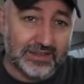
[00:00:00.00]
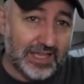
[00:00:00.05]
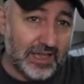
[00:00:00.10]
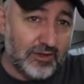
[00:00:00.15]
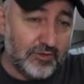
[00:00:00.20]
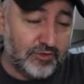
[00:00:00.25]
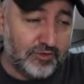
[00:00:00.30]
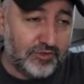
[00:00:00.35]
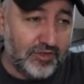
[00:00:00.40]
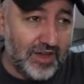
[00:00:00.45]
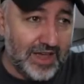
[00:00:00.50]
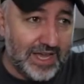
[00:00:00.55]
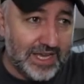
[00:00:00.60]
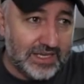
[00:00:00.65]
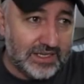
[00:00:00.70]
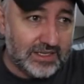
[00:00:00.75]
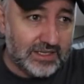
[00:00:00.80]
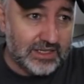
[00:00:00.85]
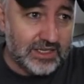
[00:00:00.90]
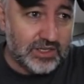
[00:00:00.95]
that
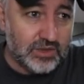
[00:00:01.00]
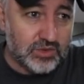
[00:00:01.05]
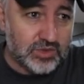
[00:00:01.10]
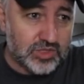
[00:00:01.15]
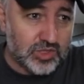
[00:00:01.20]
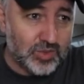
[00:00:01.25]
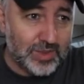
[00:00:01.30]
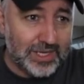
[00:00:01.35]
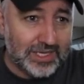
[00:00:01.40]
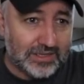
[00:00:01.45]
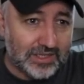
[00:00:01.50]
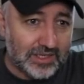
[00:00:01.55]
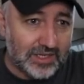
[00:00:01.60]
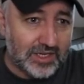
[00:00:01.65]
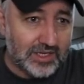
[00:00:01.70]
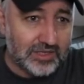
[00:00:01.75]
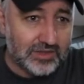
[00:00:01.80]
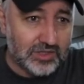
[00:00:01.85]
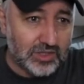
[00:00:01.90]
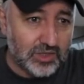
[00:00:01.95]
fine little tweak that you
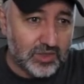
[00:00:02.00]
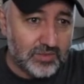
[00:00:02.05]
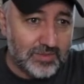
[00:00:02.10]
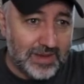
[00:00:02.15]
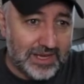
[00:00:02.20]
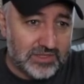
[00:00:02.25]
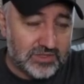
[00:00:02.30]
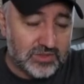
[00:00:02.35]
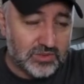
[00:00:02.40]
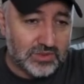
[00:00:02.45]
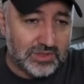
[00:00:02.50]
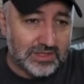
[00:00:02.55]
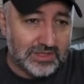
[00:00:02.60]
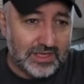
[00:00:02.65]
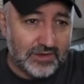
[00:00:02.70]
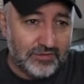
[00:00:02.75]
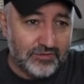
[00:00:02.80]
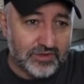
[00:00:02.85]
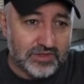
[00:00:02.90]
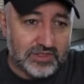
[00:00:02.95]
can do, makes all the
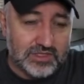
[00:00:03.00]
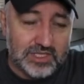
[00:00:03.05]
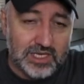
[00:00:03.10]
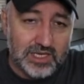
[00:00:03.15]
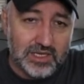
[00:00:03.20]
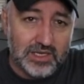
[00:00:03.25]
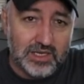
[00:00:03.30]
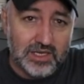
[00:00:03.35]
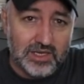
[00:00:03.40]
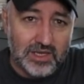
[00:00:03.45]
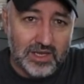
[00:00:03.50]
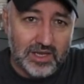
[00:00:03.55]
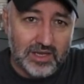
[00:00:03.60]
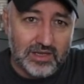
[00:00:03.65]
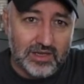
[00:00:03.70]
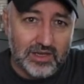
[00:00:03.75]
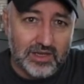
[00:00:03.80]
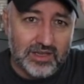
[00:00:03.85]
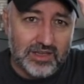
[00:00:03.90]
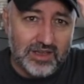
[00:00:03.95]
difference. You
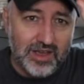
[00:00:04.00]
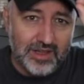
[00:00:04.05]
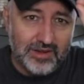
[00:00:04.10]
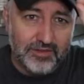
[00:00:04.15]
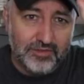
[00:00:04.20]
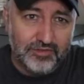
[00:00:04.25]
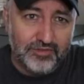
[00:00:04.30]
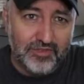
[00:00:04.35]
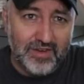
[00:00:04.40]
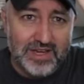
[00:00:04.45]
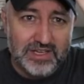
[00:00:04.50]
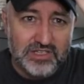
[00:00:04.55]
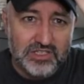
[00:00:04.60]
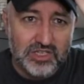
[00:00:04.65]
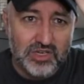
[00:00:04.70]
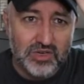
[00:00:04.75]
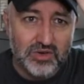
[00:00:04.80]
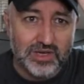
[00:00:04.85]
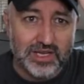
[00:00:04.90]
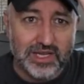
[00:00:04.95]
can kind of fine
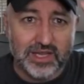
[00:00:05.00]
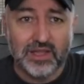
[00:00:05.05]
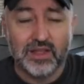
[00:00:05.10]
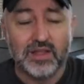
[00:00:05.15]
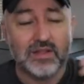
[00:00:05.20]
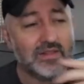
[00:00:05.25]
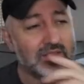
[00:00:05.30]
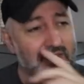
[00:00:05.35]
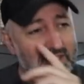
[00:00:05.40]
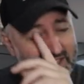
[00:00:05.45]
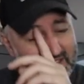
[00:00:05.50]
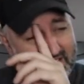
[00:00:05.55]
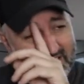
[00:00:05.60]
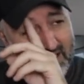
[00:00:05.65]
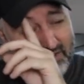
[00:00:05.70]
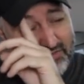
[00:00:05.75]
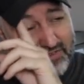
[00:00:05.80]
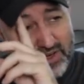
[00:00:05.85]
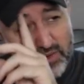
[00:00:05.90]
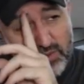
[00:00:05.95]
tune it.
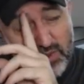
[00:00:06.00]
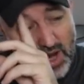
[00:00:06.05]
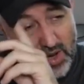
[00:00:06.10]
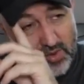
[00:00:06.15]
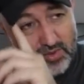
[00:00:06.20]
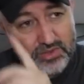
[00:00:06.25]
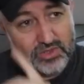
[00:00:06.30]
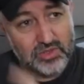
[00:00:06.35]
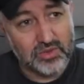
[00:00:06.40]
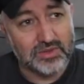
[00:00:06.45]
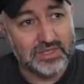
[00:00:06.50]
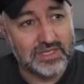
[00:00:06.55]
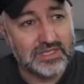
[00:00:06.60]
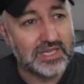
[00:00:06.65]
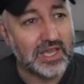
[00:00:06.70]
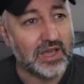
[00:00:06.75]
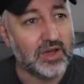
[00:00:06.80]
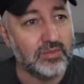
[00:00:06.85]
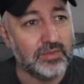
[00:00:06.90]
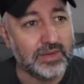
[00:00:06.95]
I think what I would do on this
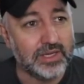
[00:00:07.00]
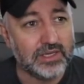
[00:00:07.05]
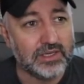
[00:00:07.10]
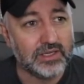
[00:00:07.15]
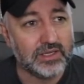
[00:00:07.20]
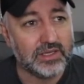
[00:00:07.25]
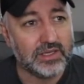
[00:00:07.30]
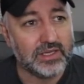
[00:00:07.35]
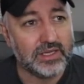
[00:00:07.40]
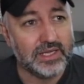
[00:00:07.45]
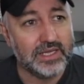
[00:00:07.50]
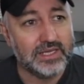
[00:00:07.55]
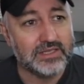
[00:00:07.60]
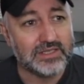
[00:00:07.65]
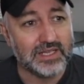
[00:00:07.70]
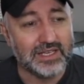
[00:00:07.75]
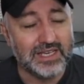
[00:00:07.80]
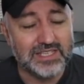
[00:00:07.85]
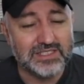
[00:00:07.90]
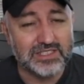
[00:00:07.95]
helmet is,
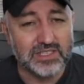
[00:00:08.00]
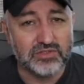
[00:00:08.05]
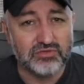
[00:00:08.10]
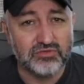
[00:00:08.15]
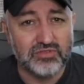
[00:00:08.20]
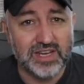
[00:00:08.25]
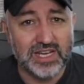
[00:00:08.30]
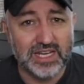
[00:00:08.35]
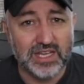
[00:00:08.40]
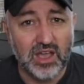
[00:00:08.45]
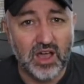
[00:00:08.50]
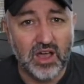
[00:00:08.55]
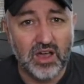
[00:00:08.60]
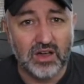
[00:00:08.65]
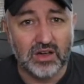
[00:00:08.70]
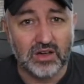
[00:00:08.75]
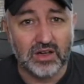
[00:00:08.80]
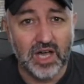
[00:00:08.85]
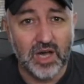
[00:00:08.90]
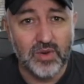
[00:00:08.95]
unless it's really
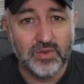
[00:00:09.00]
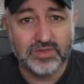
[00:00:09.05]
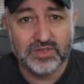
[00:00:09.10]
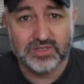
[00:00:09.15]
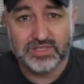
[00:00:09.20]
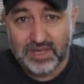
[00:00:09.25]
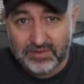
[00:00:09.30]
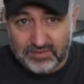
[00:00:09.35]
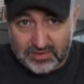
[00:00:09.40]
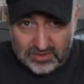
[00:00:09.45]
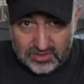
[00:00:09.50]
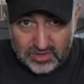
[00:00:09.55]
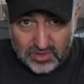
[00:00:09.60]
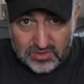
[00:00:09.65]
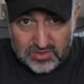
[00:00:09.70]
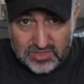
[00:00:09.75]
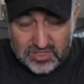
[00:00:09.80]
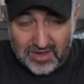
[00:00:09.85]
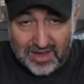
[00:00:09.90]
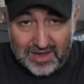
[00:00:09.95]
hot, I would just have the two
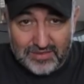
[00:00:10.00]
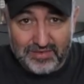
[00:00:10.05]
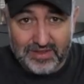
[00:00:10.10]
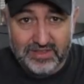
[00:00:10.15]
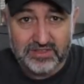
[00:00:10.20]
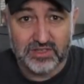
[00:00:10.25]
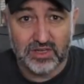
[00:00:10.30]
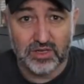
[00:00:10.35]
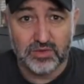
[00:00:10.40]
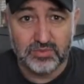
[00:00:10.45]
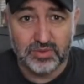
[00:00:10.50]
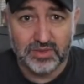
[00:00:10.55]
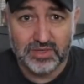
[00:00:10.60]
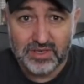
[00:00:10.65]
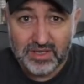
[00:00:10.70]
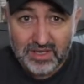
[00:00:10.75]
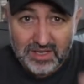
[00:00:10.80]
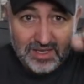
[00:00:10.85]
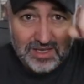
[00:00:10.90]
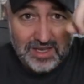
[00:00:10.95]
side vents open
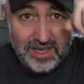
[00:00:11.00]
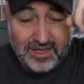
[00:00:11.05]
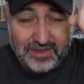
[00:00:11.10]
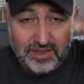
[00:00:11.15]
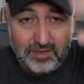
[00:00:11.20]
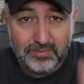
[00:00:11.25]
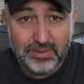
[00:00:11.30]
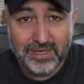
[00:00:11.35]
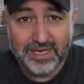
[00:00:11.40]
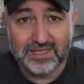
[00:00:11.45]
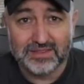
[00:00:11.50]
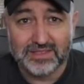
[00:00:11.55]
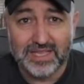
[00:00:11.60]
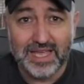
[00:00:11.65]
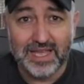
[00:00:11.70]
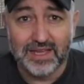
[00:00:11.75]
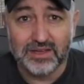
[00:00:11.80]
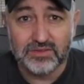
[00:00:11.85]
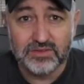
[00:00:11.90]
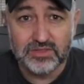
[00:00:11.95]
and the peak
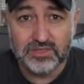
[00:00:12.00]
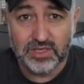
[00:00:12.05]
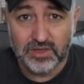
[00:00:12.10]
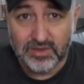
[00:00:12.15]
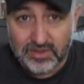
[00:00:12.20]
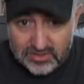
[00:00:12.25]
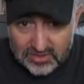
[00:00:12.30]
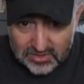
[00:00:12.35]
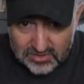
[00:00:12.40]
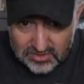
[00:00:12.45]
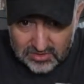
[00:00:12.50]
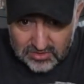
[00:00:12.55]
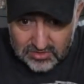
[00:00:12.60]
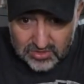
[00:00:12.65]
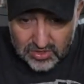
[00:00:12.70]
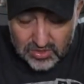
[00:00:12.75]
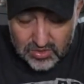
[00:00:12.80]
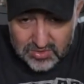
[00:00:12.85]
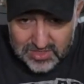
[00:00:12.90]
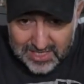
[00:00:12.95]
down, so there's just the
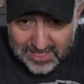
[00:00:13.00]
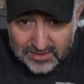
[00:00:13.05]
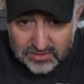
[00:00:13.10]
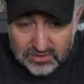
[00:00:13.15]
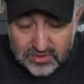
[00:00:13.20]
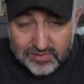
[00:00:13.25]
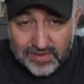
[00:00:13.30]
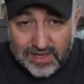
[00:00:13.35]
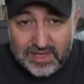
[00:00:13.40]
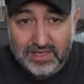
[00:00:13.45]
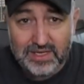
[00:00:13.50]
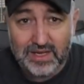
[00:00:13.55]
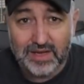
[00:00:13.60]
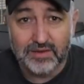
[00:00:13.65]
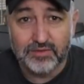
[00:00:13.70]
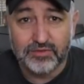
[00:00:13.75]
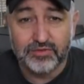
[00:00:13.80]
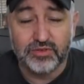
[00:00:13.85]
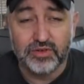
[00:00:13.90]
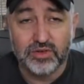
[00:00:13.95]
two channels of air
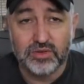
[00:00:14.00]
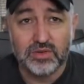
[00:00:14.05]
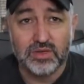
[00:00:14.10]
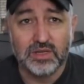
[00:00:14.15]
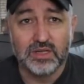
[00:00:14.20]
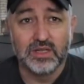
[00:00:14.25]
going through,